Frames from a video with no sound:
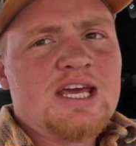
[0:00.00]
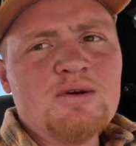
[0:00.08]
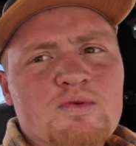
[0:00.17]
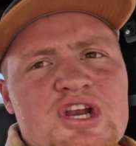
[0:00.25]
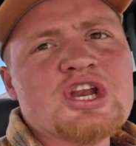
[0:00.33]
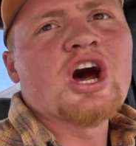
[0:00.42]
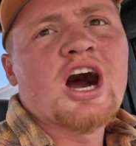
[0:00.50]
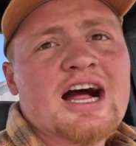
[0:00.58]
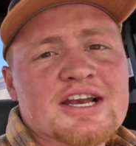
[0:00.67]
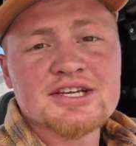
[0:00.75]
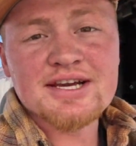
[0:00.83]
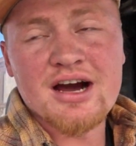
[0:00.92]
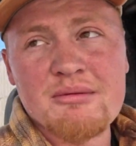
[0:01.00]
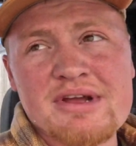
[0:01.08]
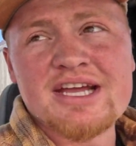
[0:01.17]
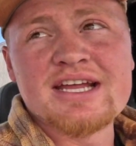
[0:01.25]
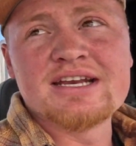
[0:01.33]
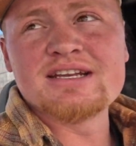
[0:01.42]
He would not come
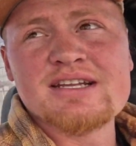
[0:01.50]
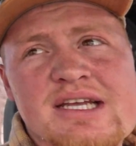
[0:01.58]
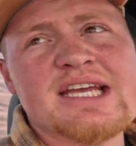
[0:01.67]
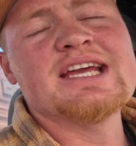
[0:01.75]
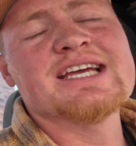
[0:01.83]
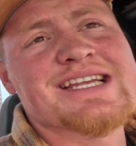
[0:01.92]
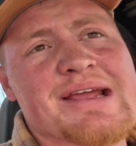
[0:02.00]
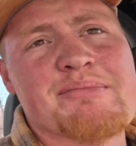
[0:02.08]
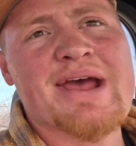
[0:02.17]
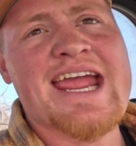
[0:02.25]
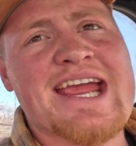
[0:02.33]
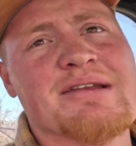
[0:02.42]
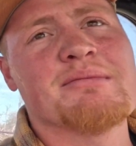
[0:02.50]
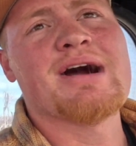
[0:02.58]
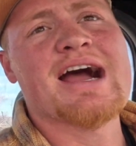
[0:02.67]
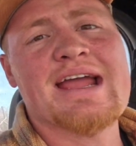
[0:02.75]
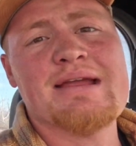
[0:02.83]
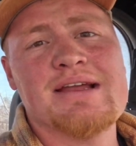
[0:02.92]
in. He is a pain in
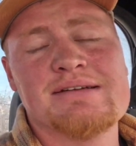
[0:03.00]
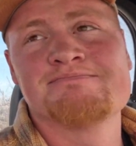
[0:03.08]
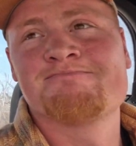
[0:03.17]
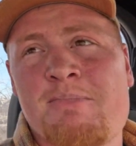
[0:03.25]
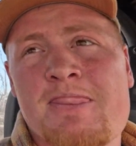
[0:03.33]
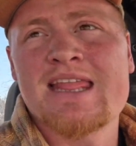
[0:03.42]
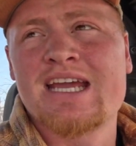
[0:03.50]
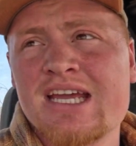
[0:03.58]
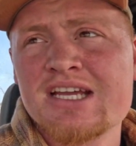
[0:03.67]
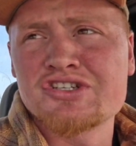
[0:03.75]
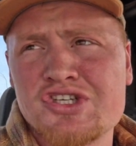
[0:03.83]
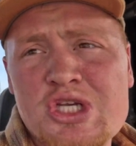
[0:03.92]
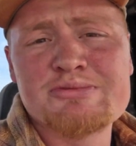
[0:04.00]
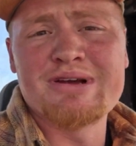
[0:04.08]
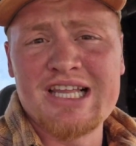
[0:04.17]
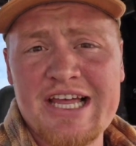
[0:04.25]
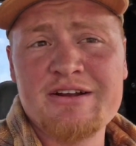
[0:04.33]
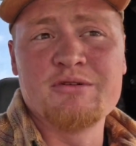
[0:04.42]
my, excuse
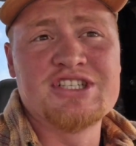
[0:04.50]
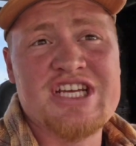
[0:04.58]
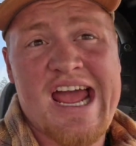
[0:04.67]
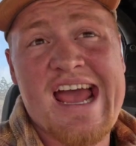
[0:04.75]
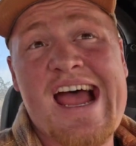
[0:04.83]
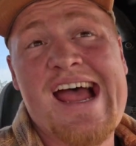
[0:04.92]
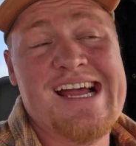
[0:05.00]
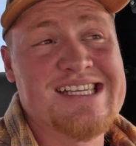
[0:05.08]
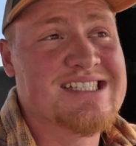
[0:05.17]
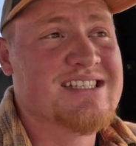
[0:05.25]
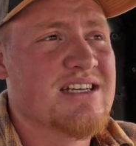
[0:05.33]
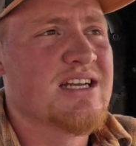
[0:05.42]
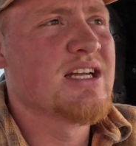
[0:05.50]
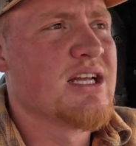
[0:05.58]
my language, ass.